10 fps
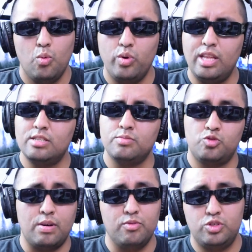We did some
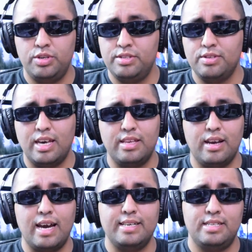troubleshooting together,
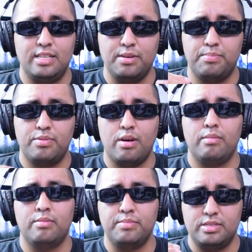guys, and the
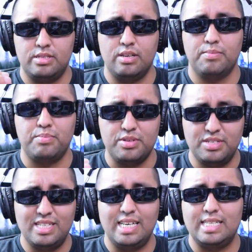problem still
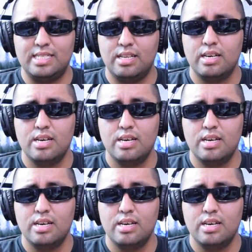persists.